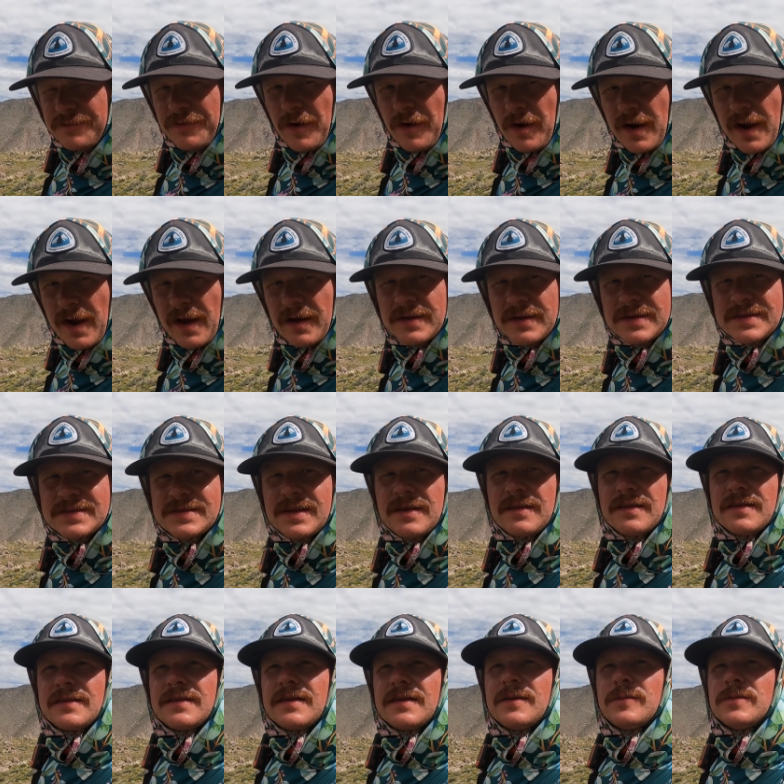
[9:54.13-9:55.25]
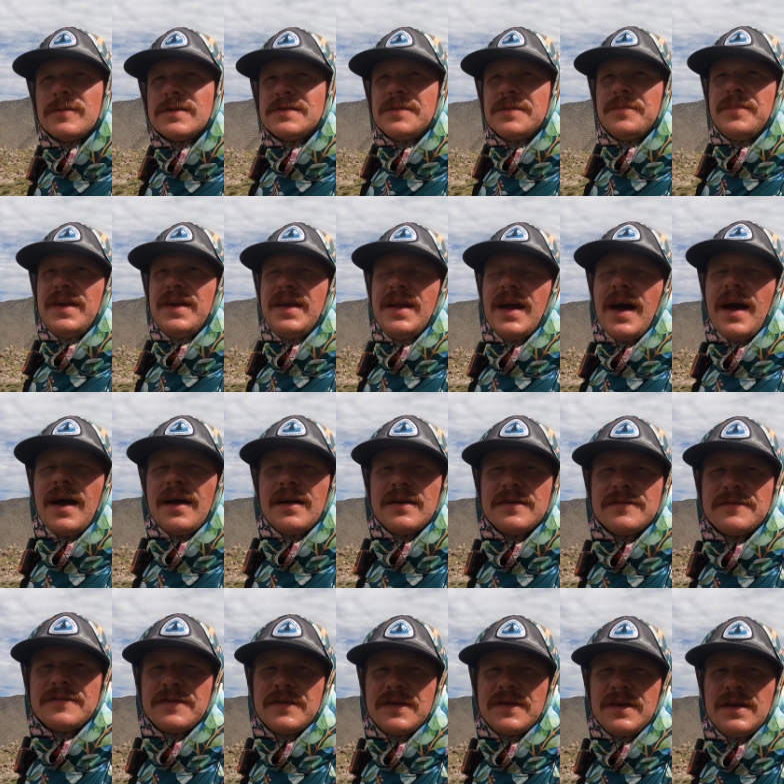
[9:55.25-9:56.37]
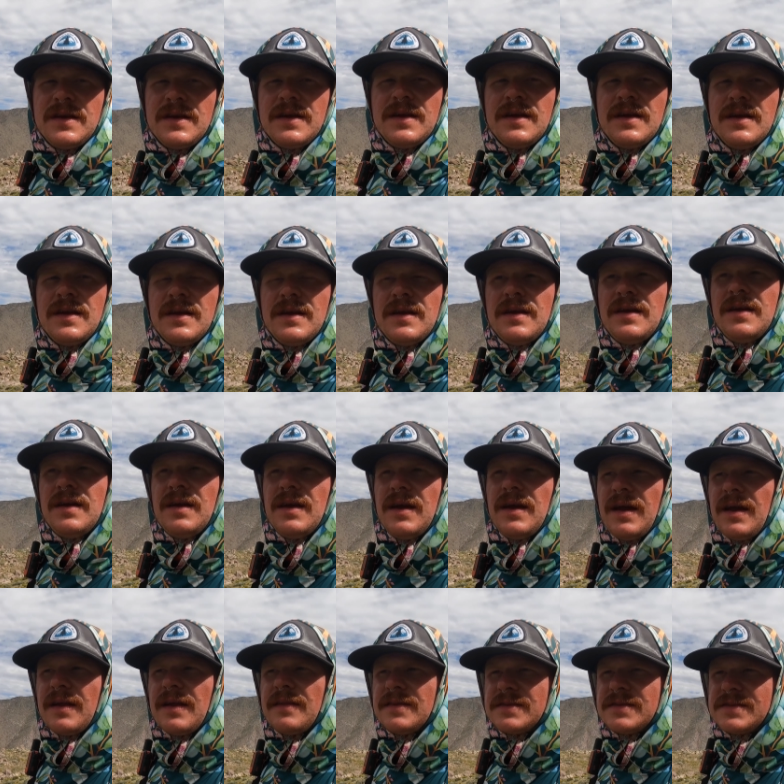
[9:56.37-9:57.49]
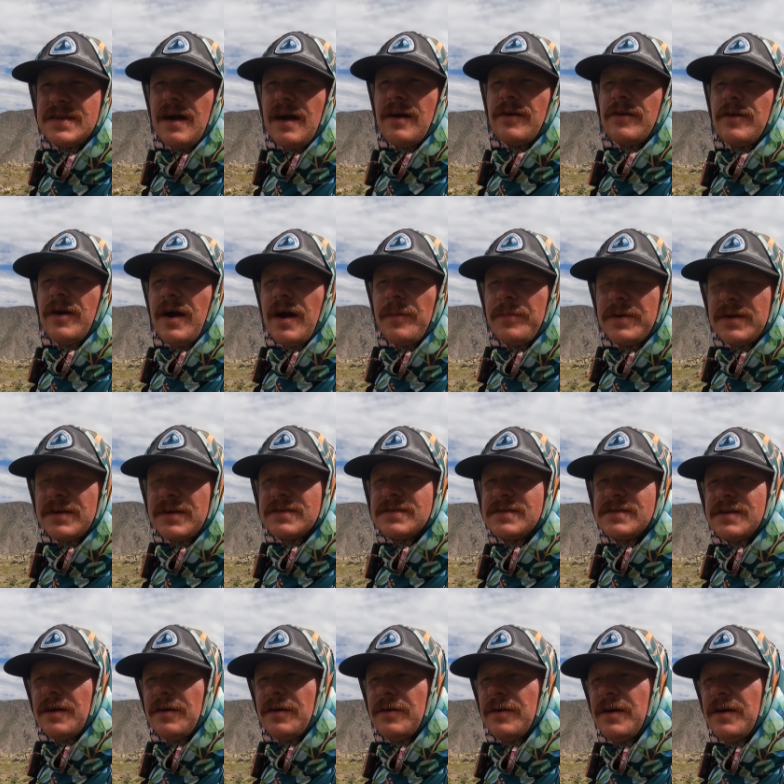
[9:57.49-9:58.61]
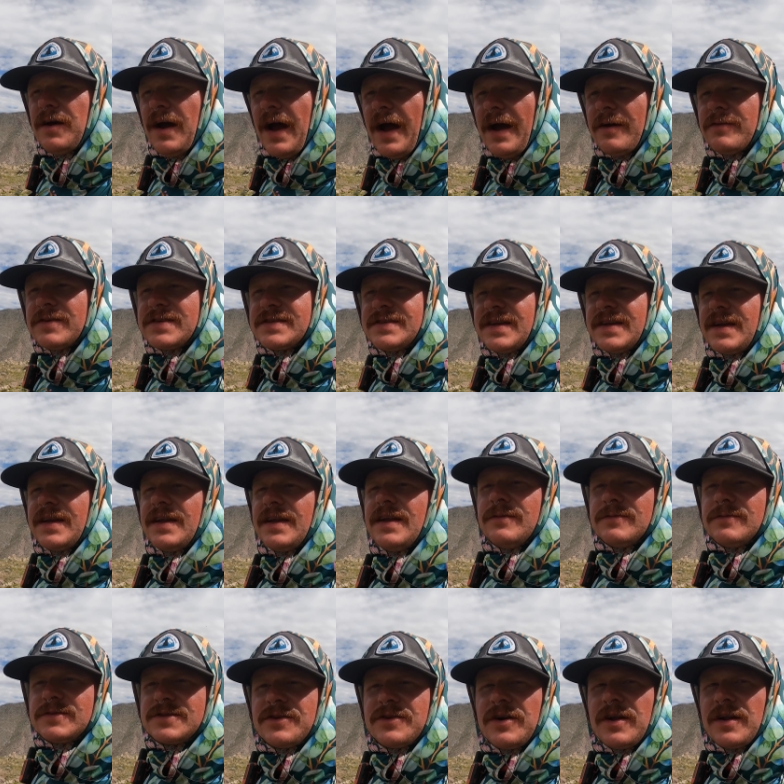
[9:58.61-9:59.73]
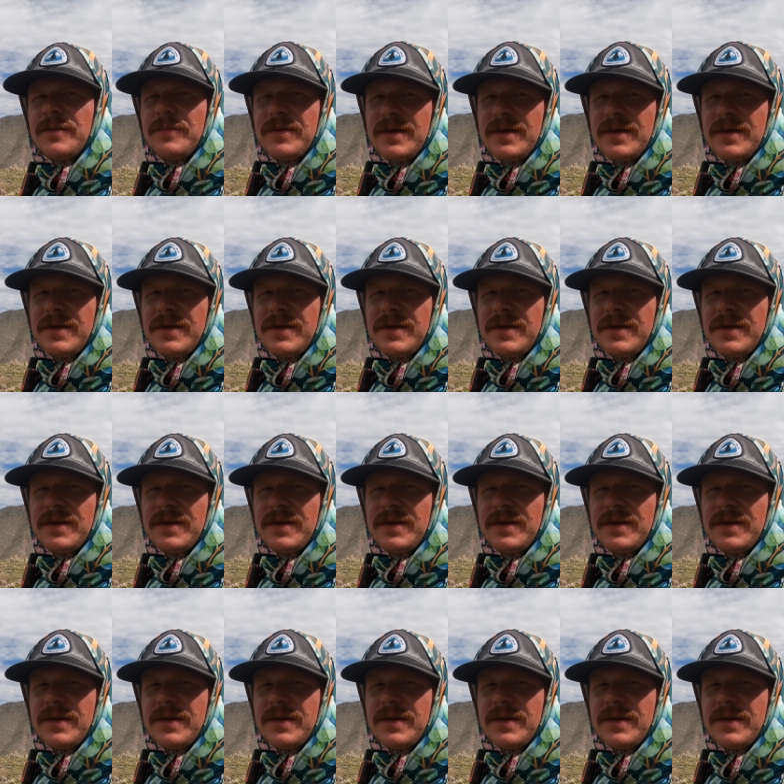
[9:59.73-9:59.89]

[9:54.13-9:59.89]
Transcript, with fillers: far out it said that there was a beehive at this outcropping. So I was thinking it was going to